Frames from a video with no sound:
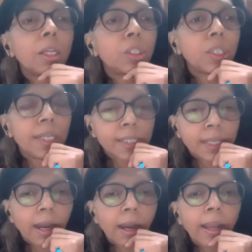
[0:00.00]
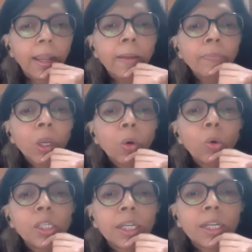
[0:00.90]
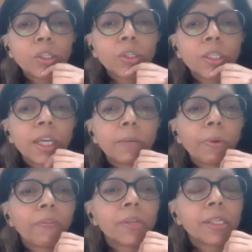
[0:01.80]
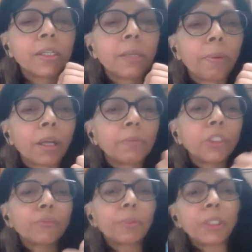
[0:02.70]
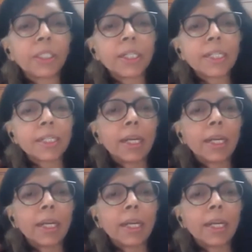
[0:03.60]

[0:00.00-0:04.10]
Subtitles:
Anjali Sahay, who is an associate professor, Department of Political,